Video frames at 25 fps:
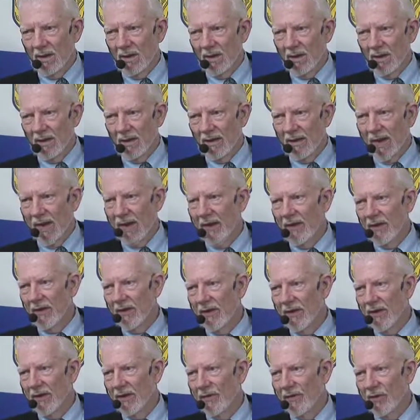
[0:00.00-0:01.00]
now
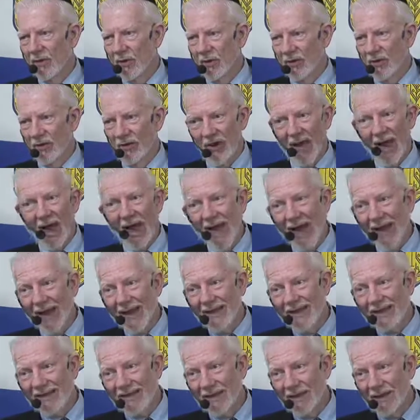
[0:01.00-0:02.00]
that he's full
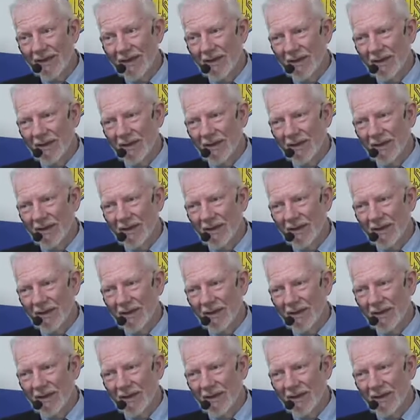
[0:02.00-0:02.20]
size,